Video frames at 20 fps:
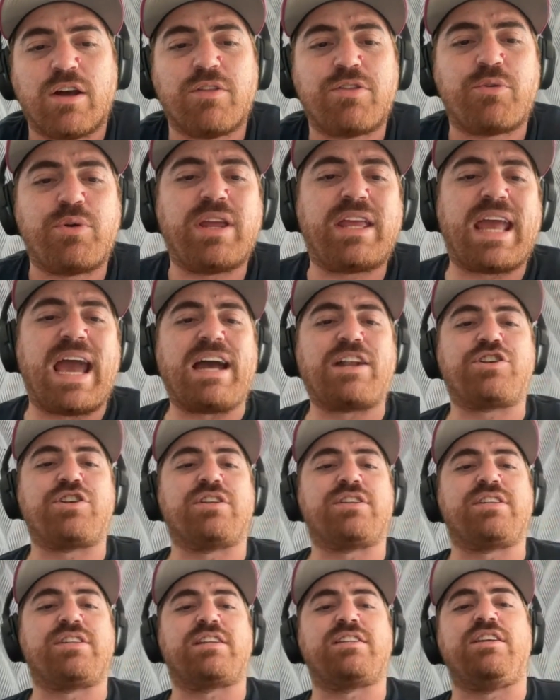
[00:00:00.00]
3
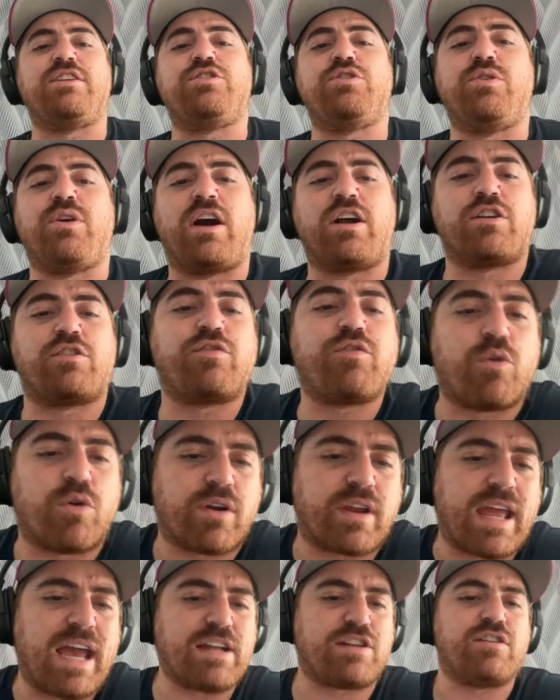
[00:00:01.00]
catches, 62 yards, 4
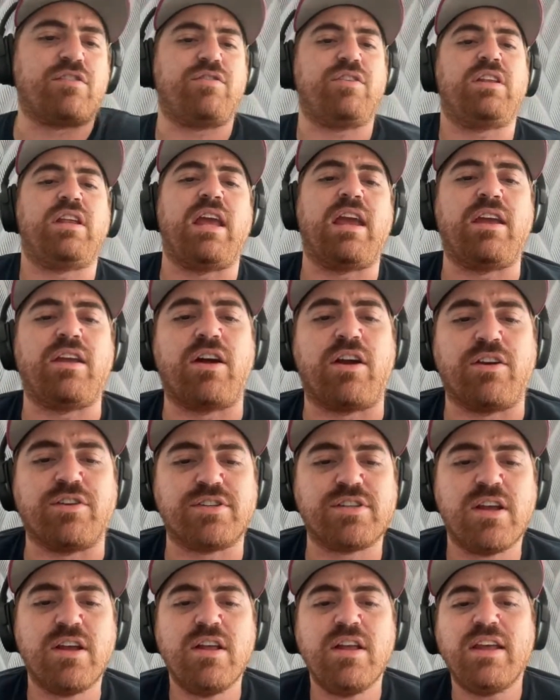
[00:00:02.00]
catches, 58
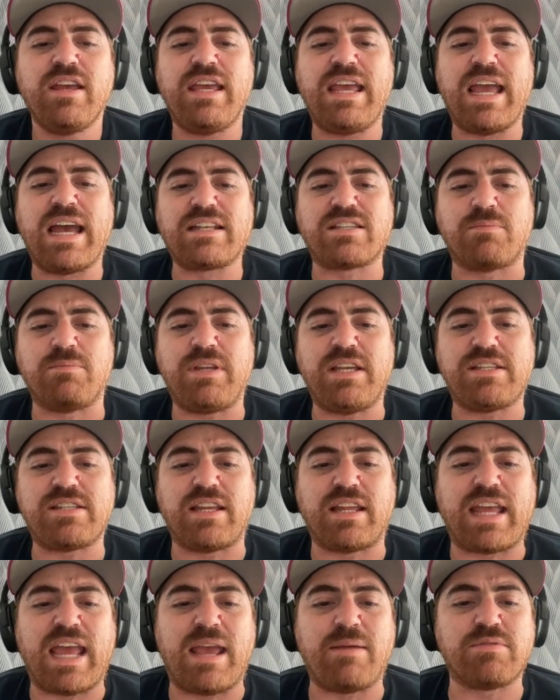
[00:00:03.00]
yards. He had some
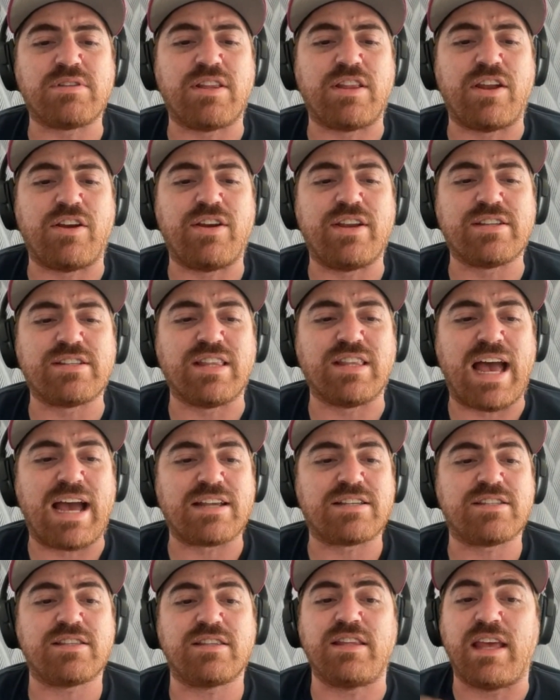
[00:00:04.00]
decent games in there. His
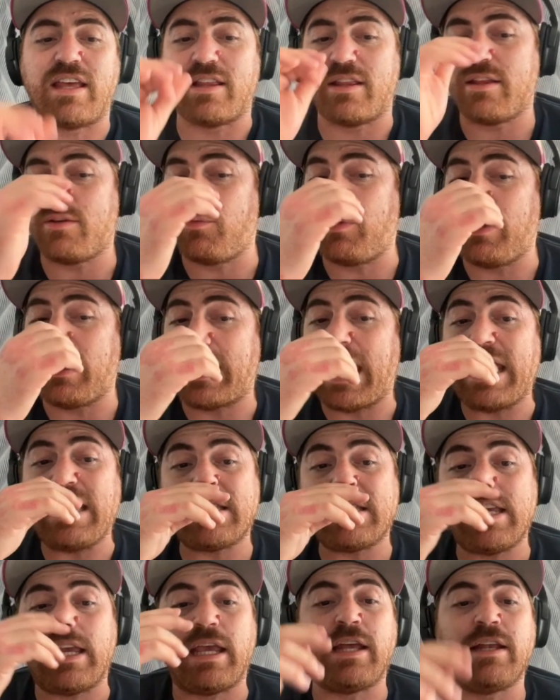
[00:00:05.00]
last week
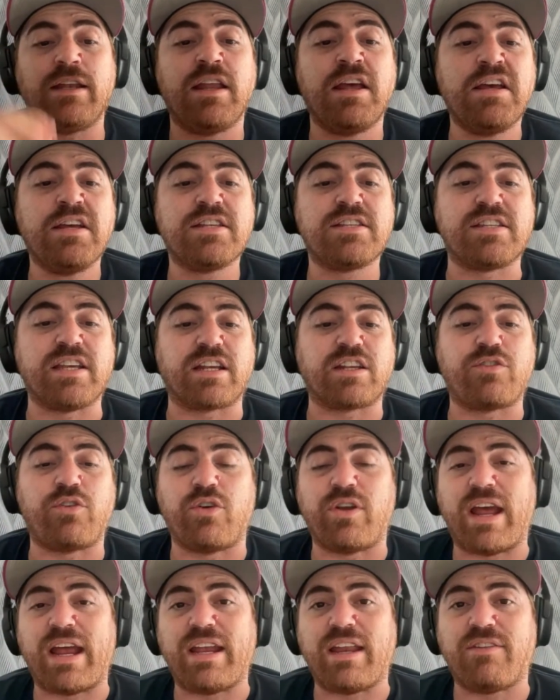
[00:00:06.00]
18, 6 for
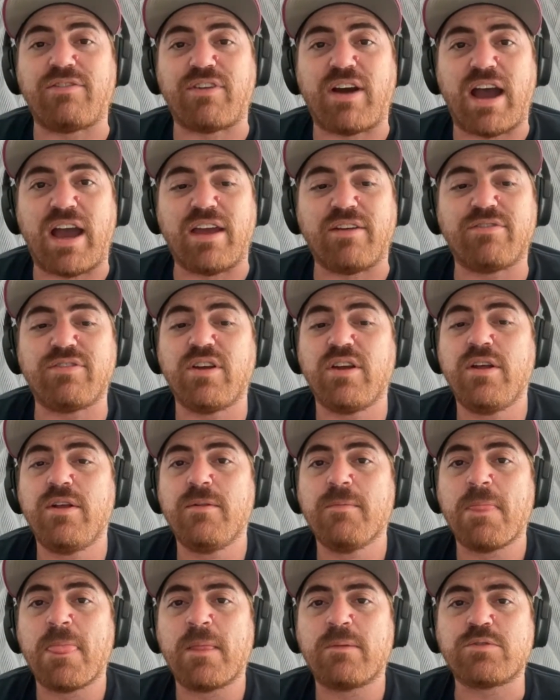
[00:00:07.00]
95.
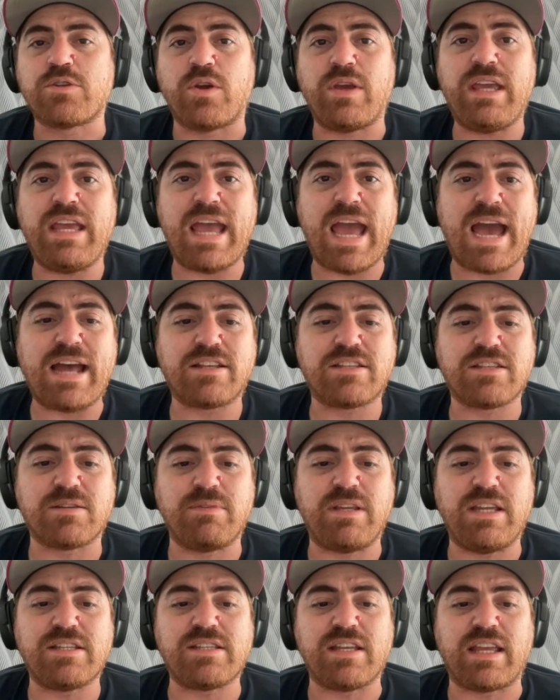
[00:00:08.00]
So he had some
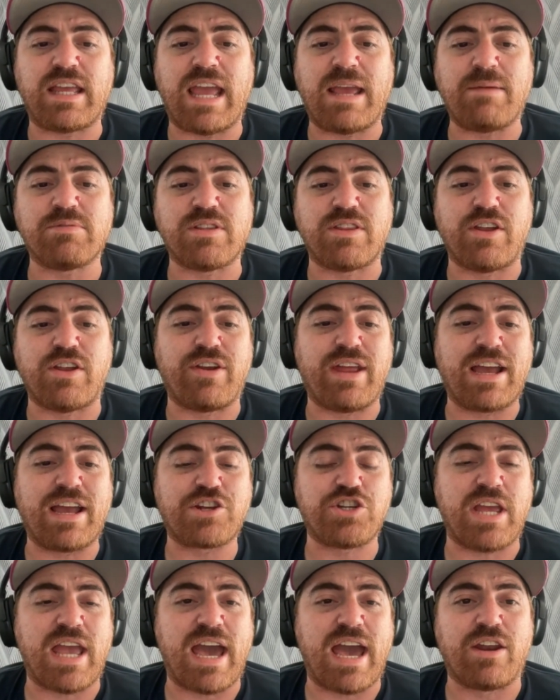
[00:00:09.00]
decent games in there. He
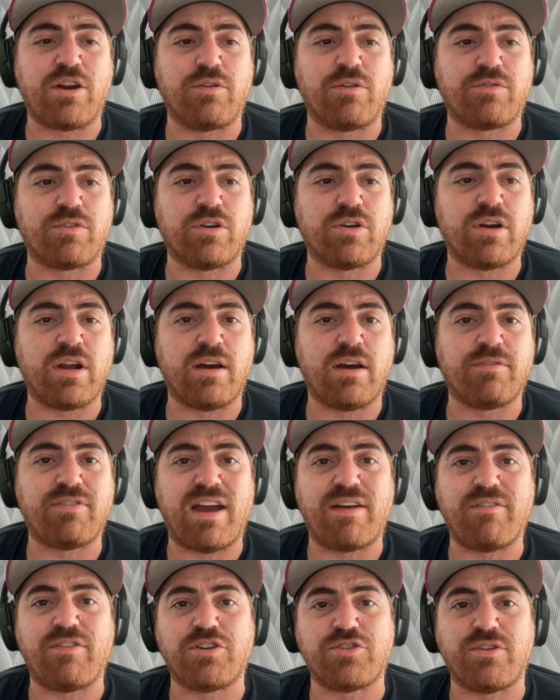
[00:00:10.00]
actually had over
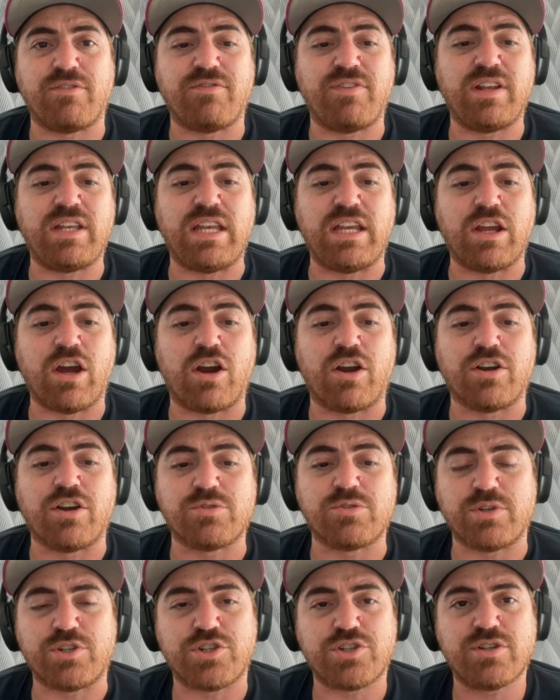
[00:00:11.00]
550
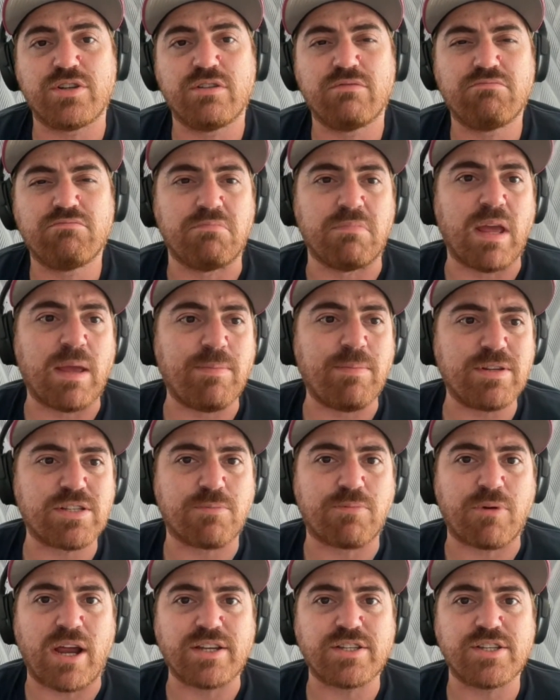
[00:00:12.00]
yards, which maybe
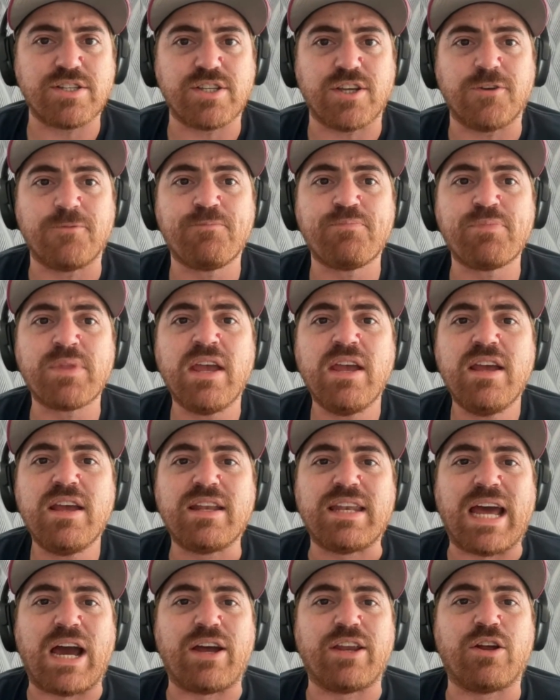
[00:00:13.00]
surprises you.
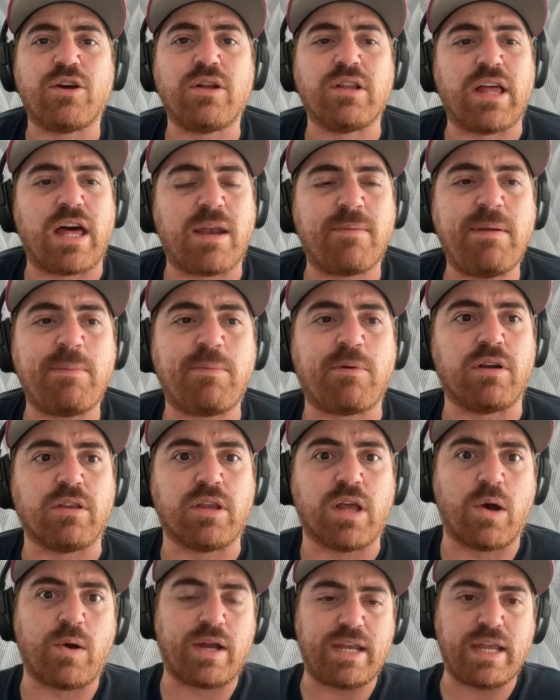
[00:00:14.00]
Now, I know a lot of people are
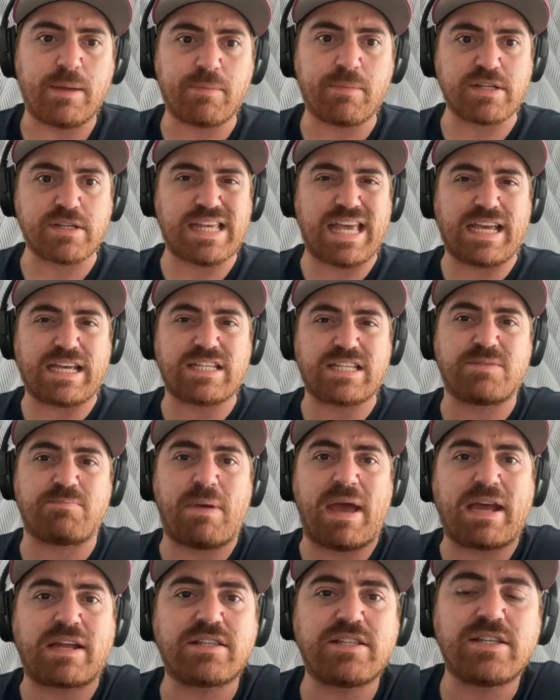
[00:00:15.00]
low on him because they
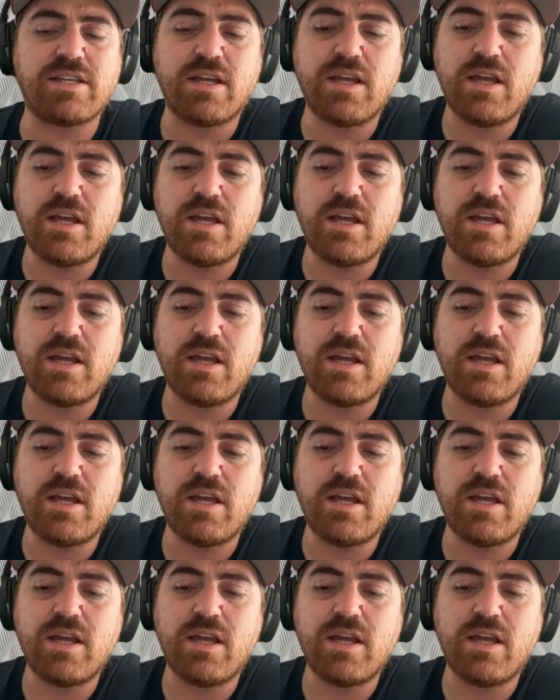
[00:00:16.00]
expect